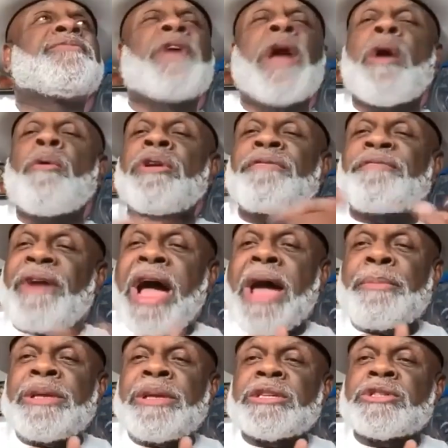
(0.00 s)
If y'all want to
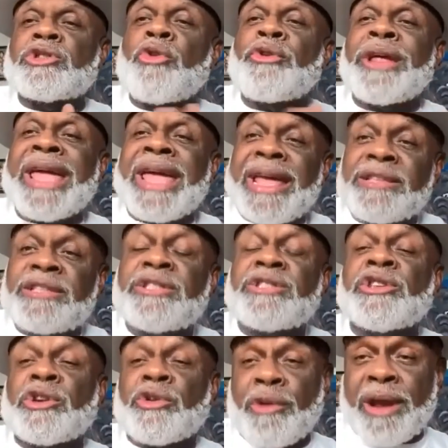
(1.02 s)
find me, just go to
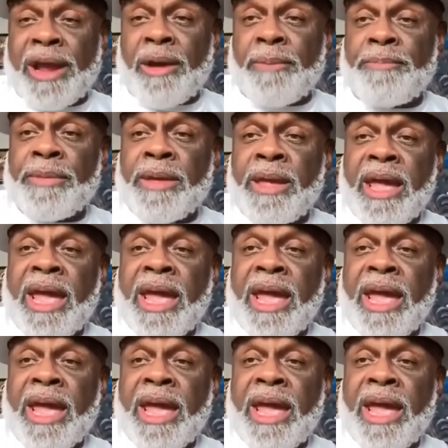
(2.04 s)
Instagram